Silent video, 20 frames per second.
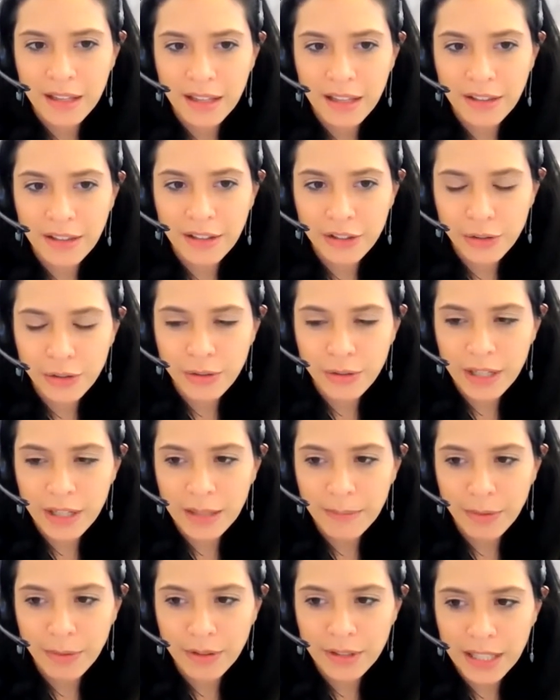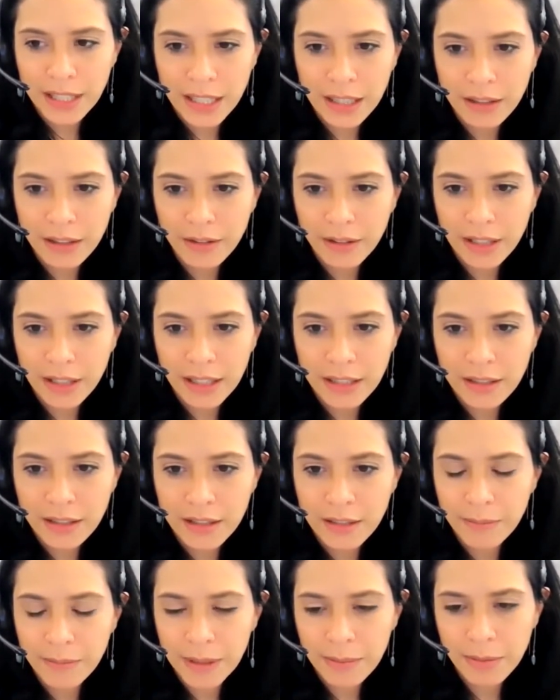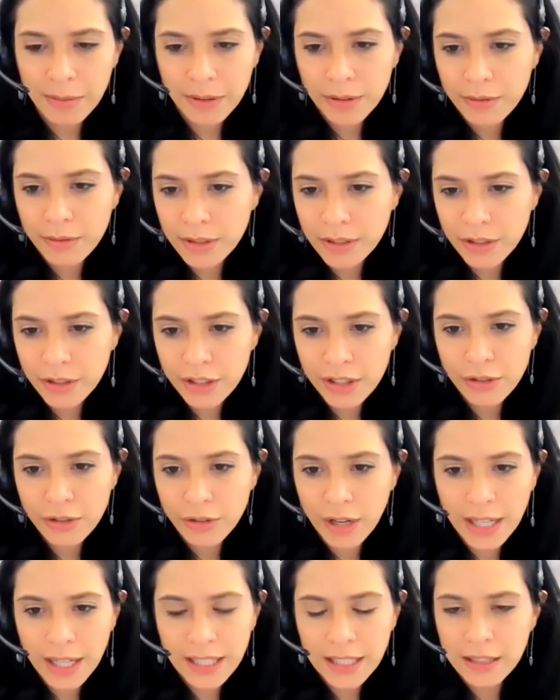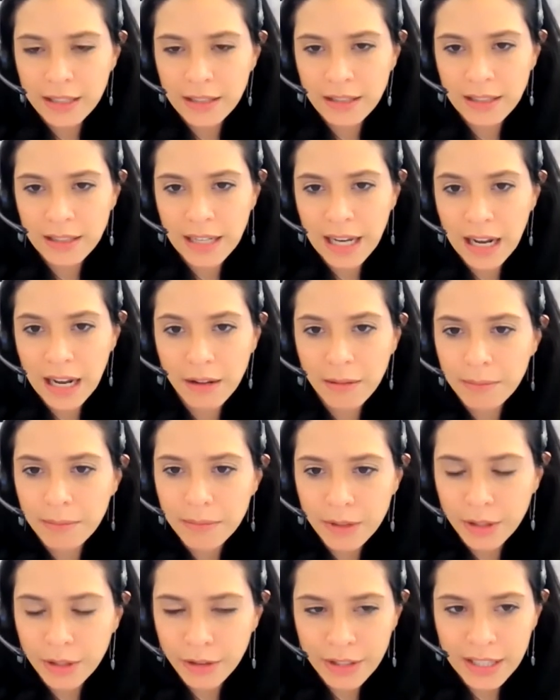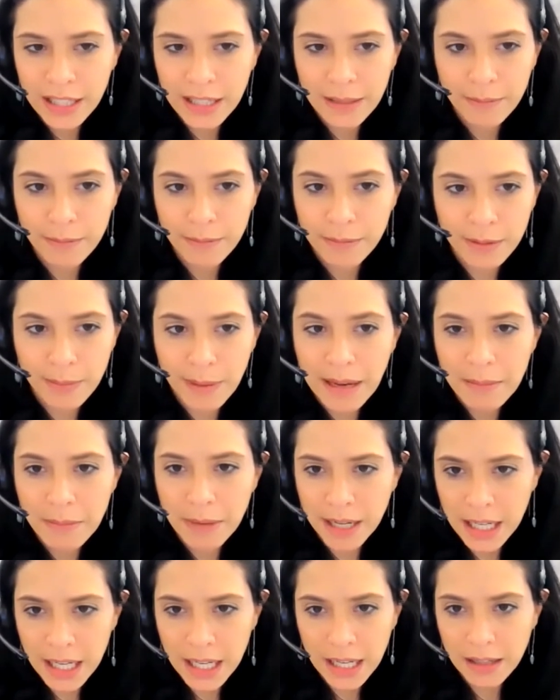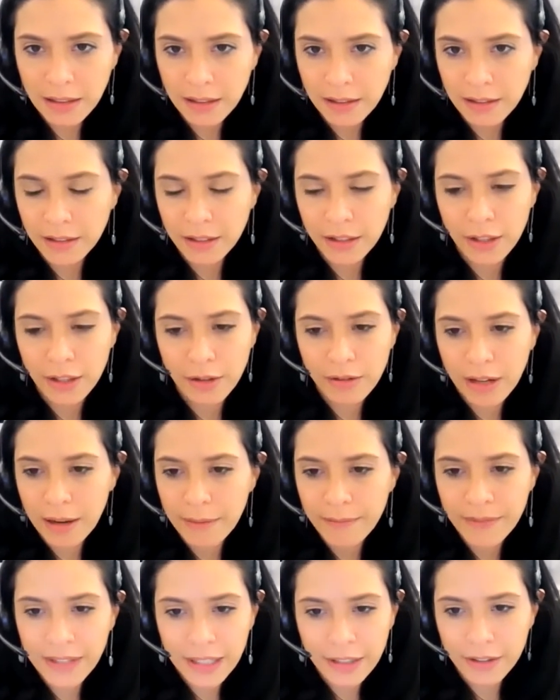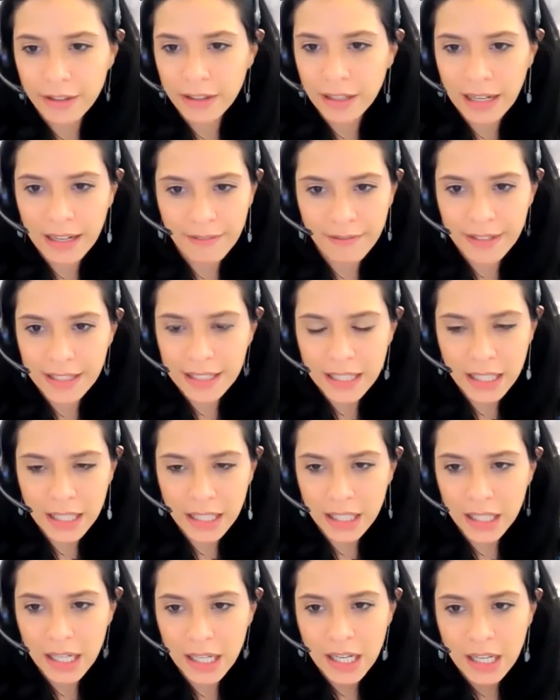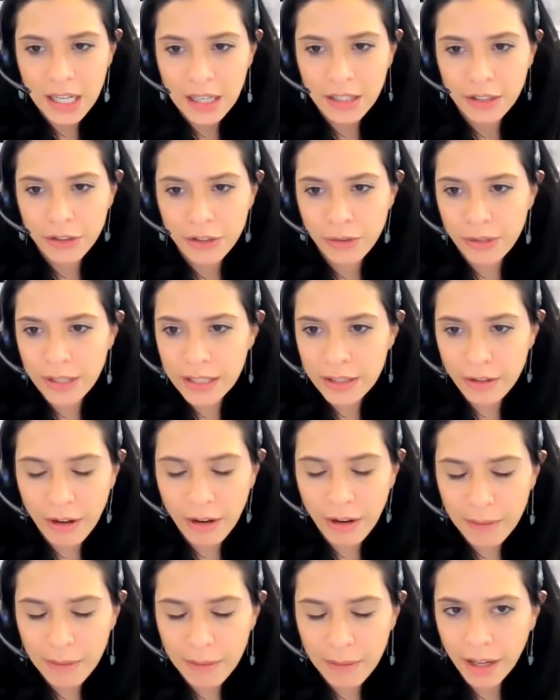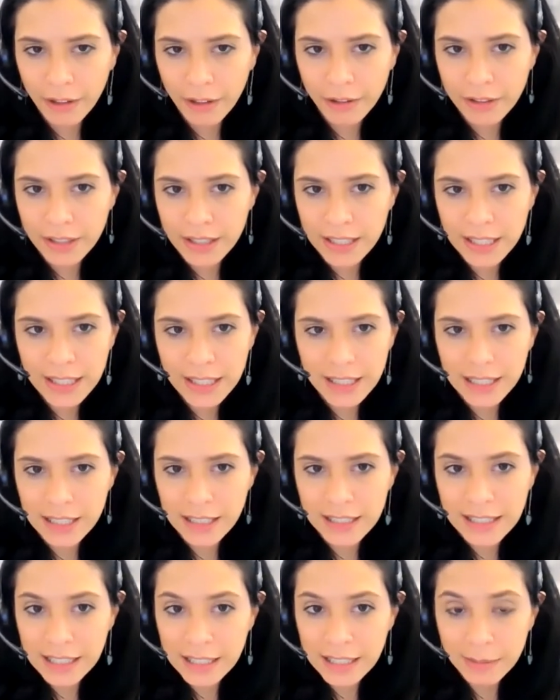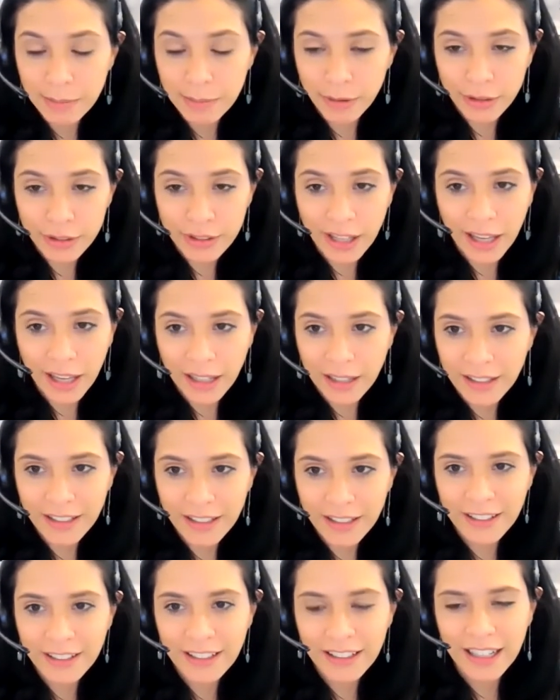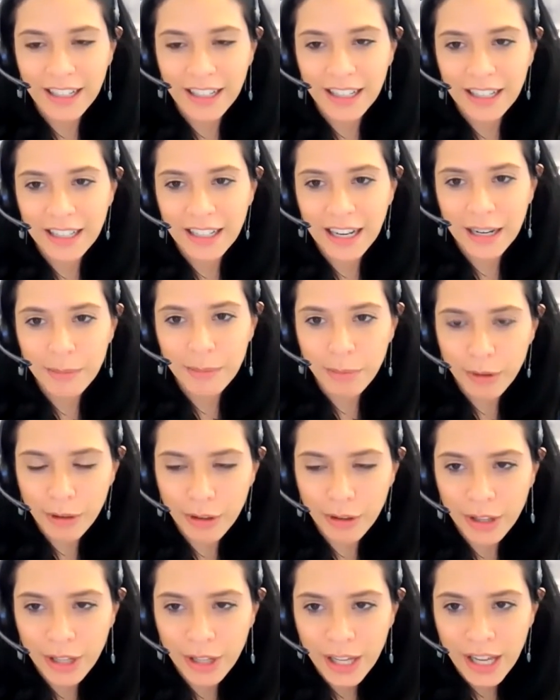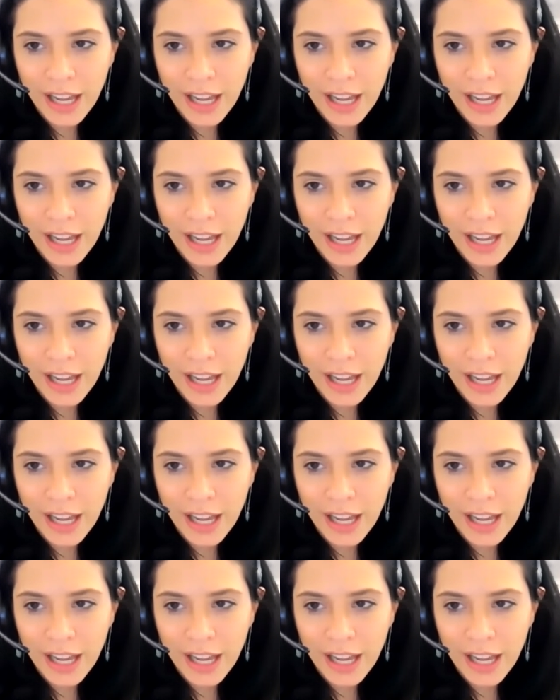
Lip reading: in the shooting, particularly to people who are just trying to help New York City spend money, you know, come here and visit. Shootings are up 166% in April.